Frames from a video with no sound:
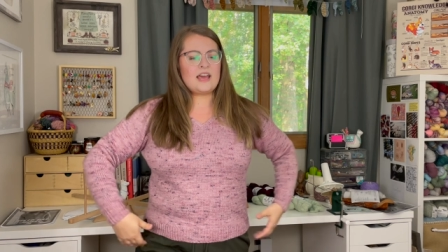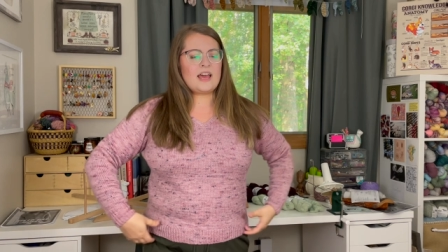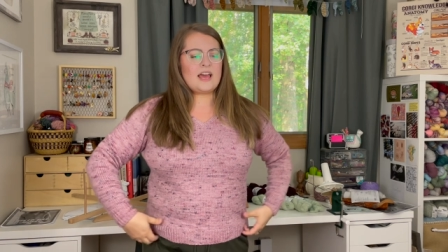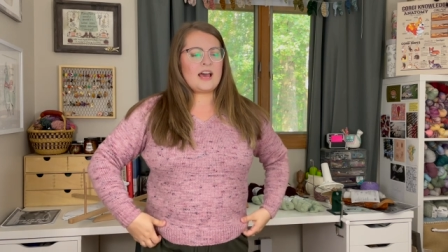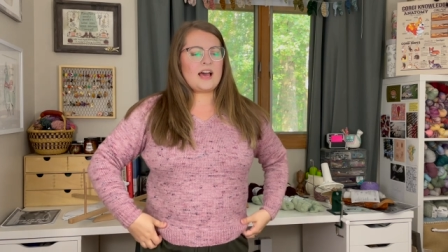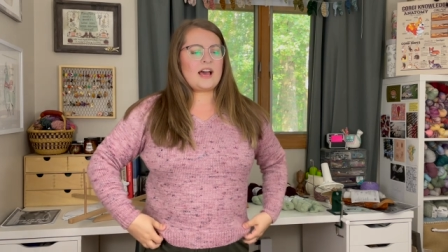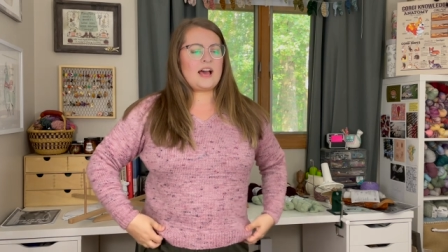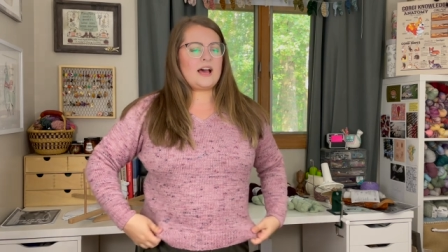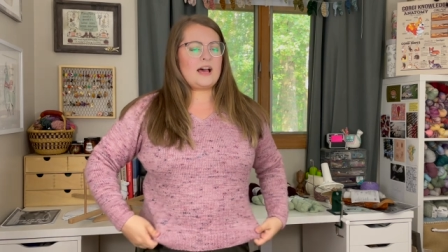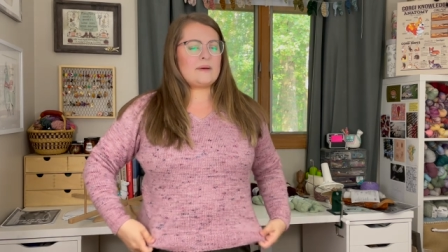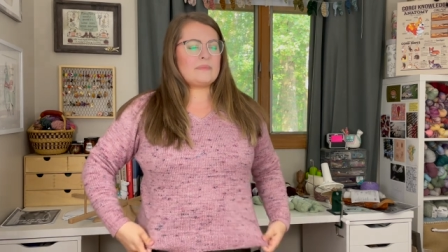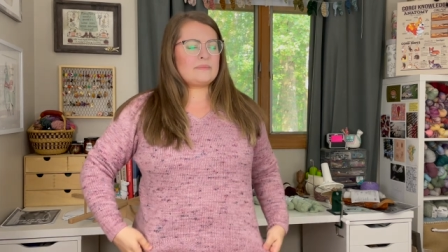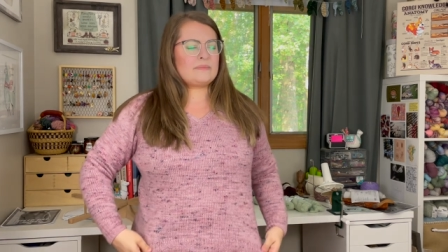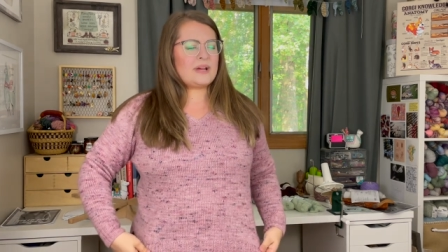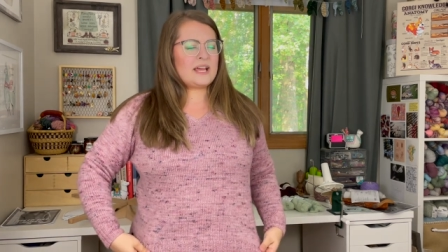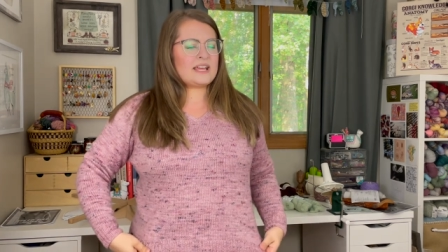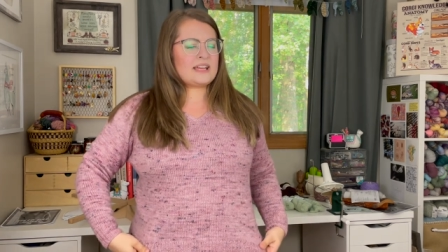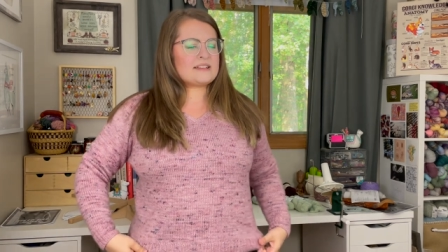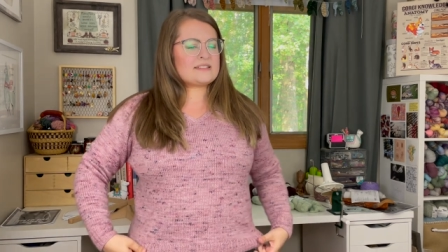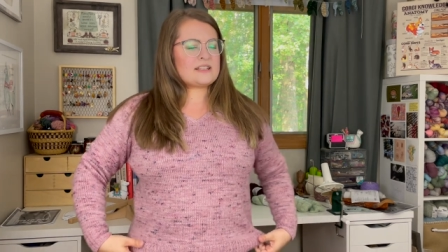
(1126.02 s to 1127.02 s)
Um,
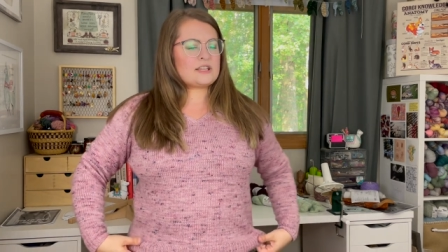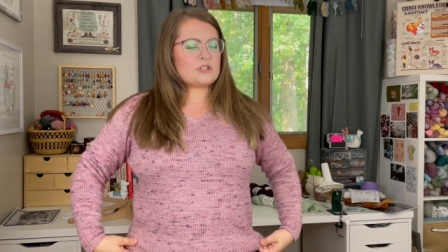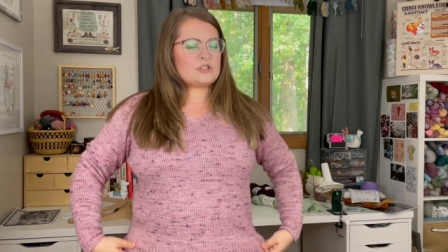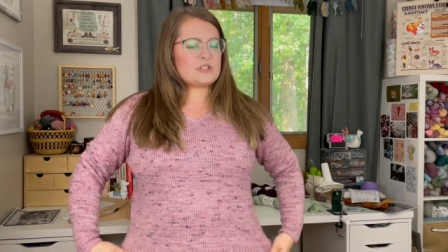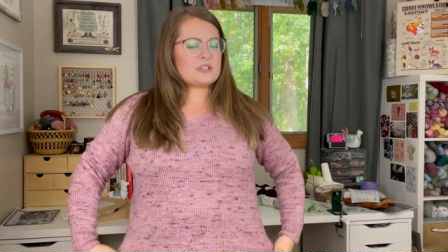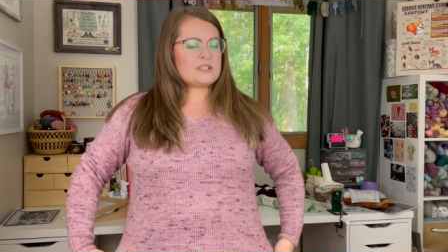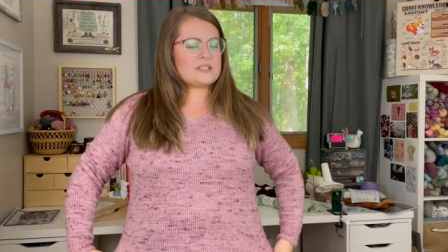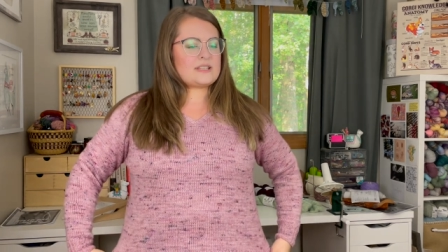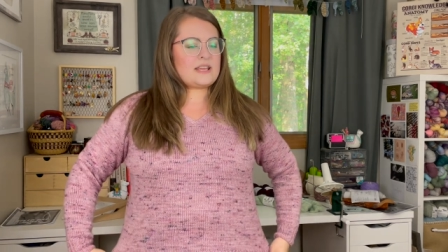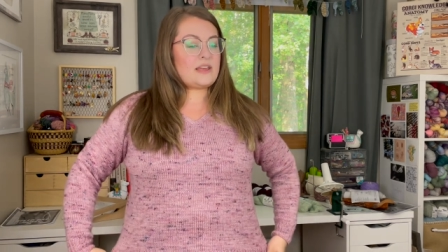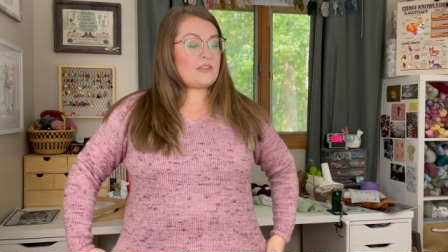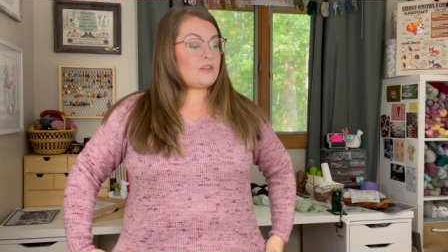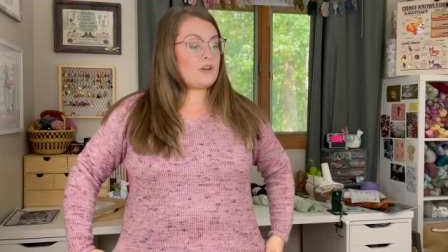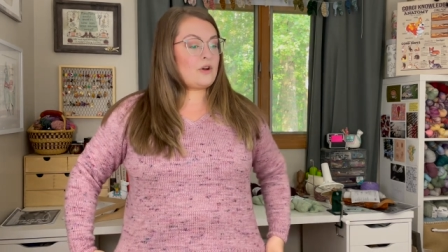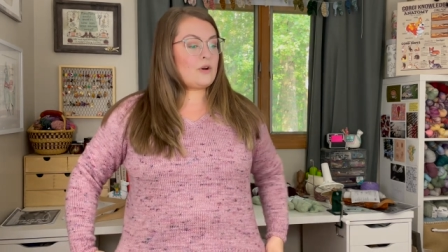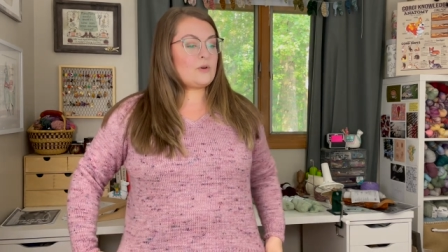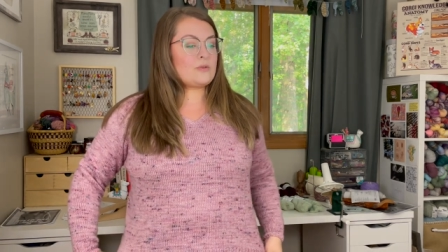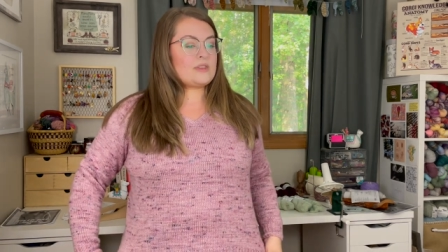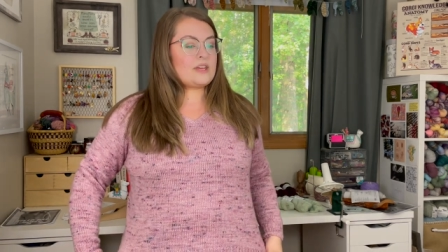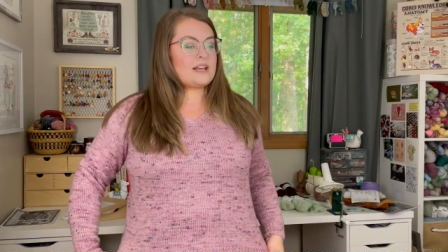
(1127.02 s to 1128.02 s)
I guess I should say
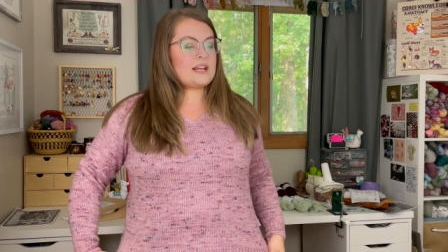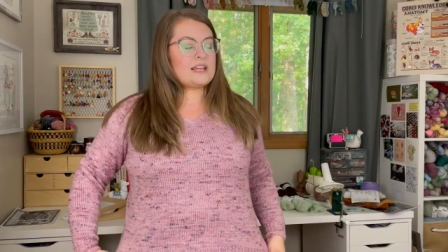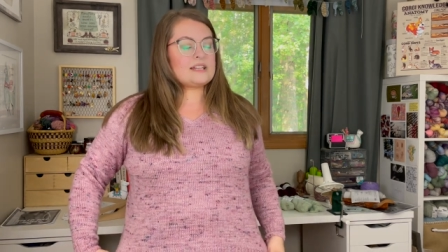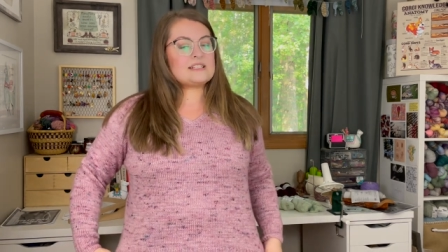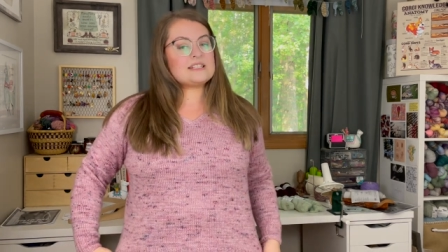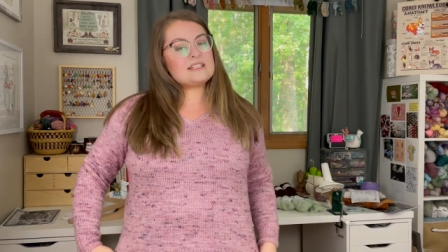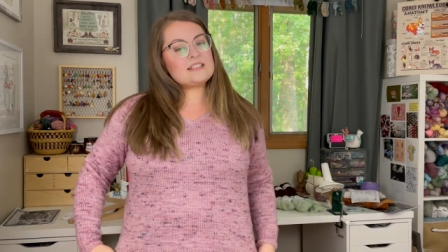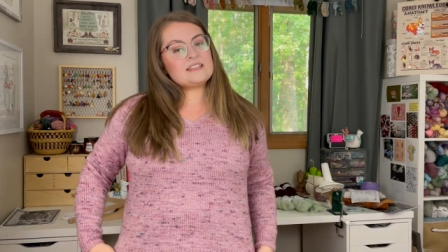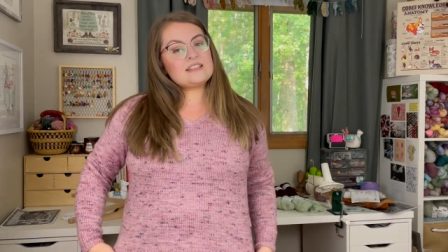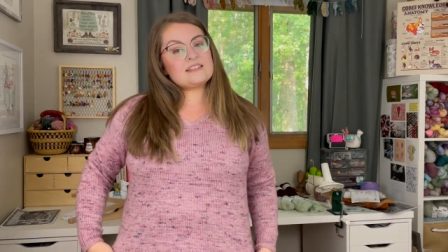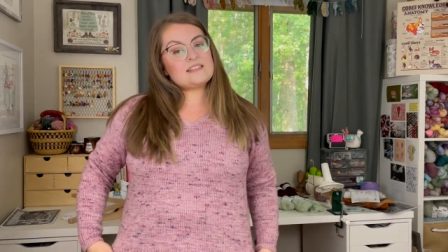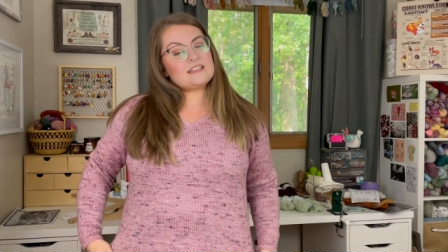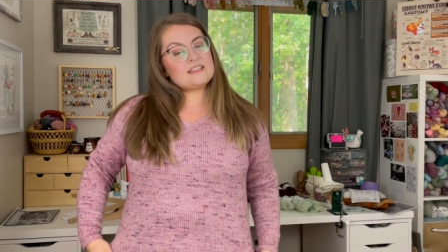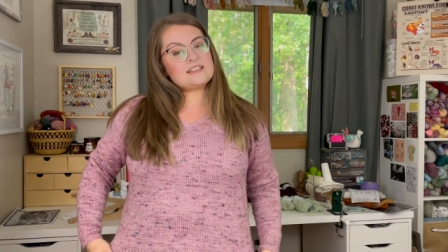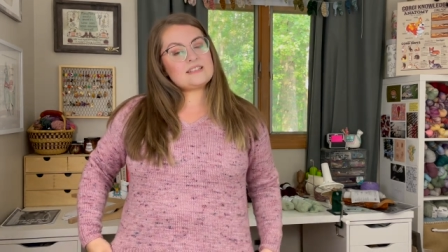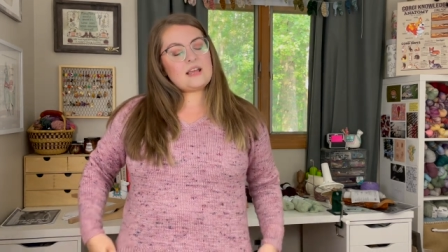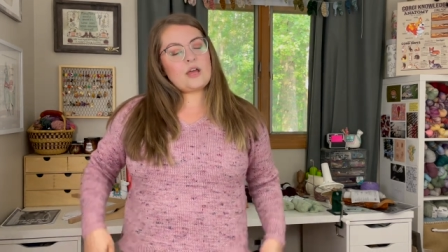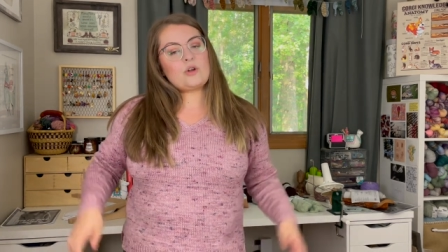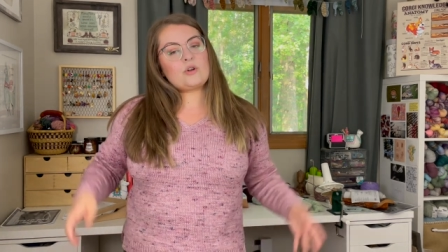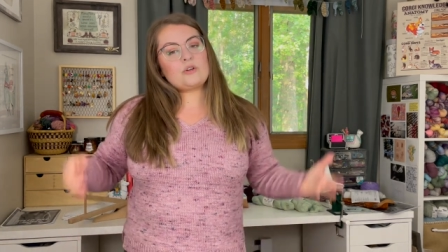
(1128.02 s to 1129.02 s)
though that I did knit
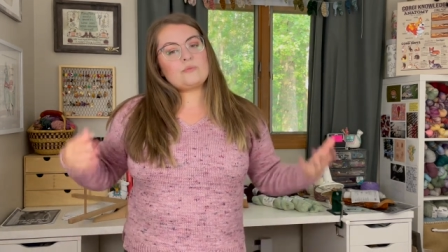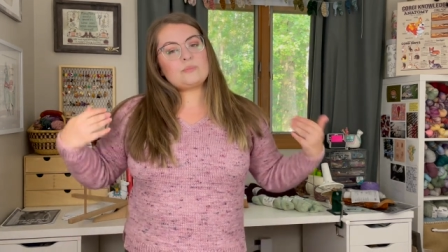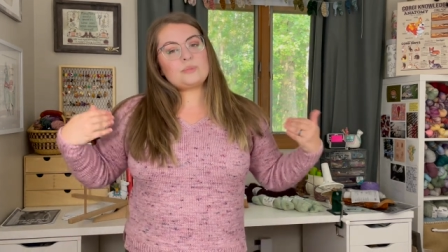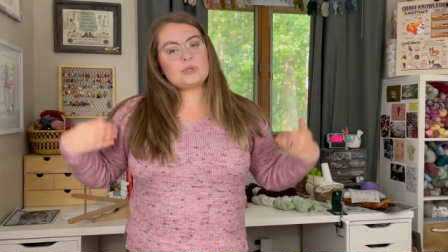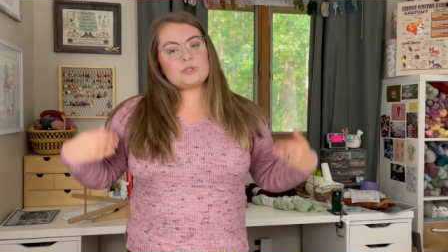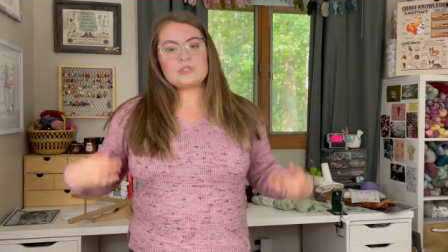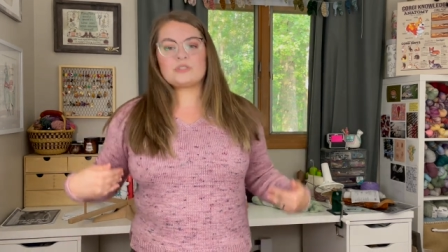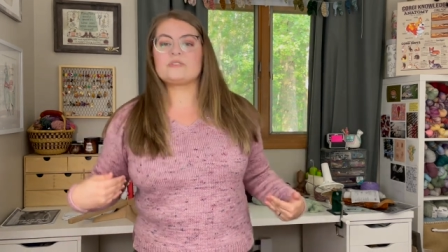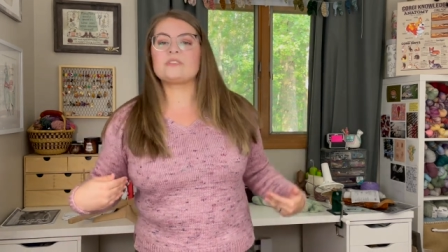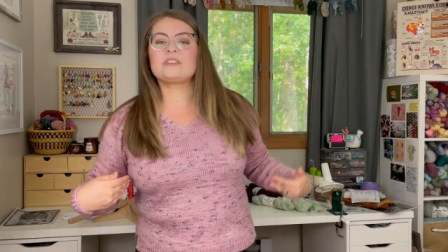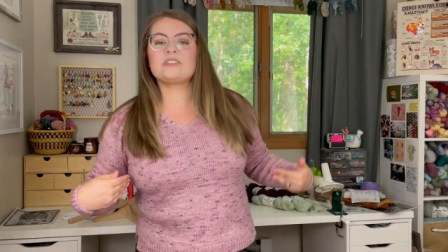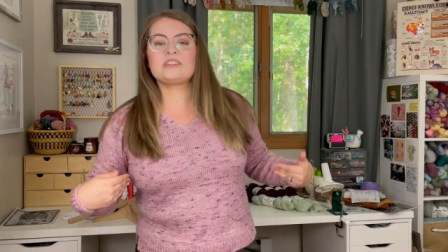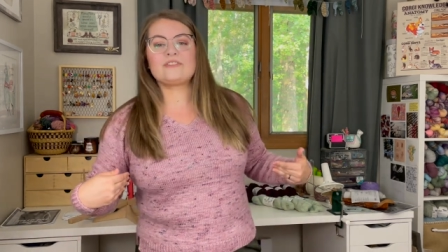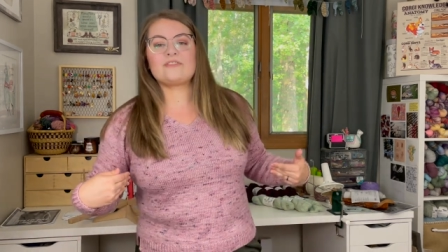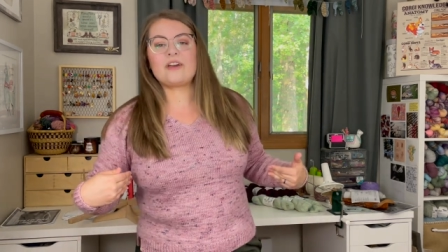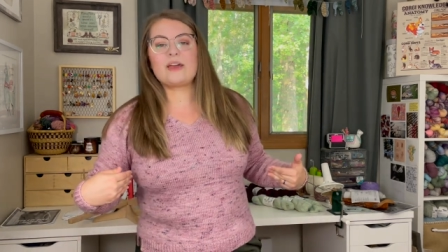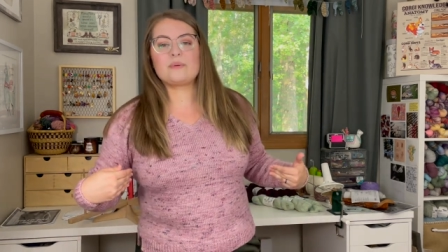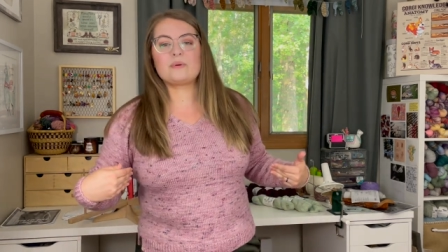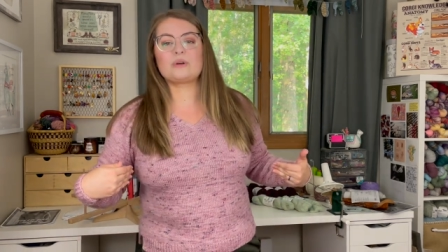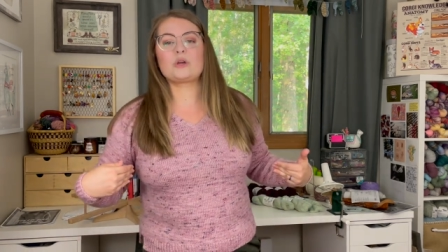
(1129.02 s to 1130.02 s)
this out of Birch and Lily
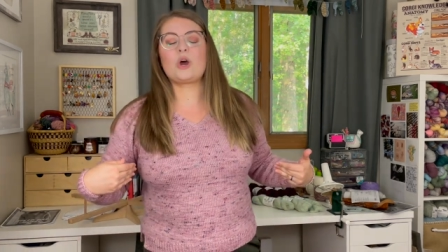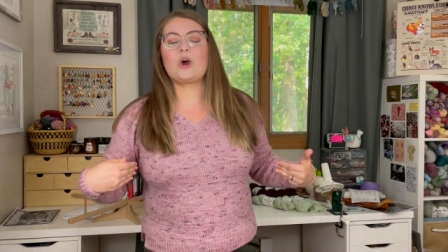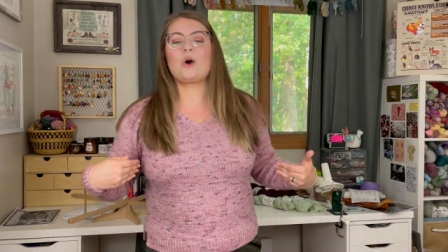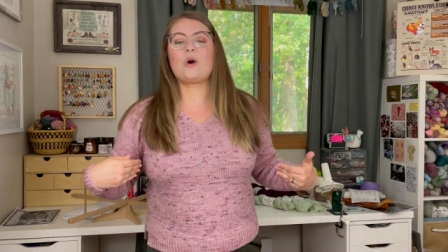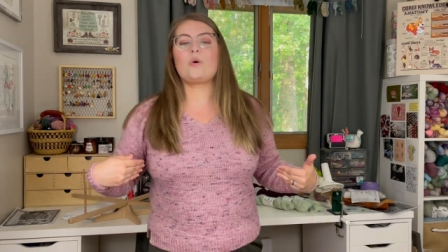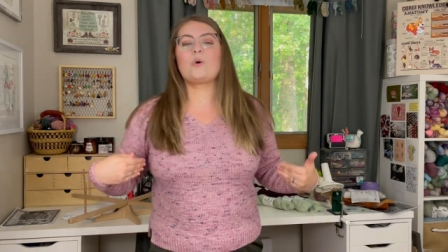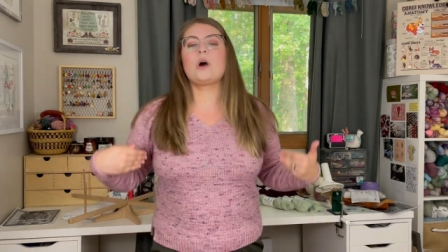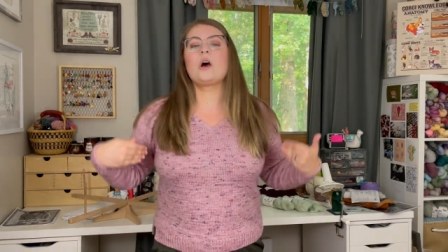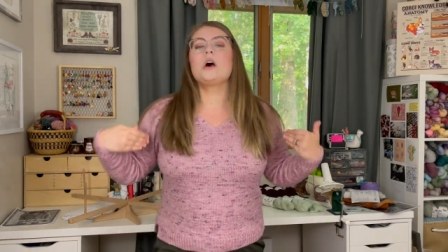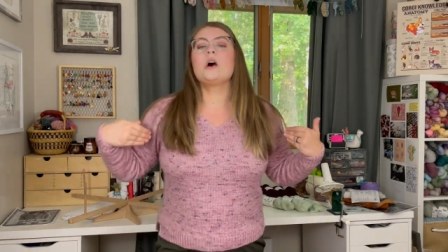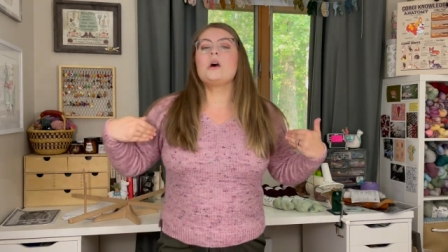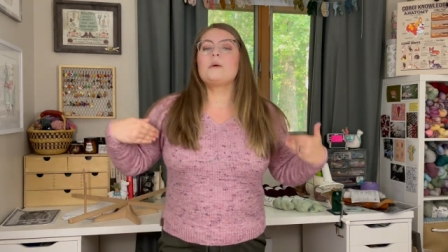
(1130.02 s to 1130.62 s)
Fiber Co.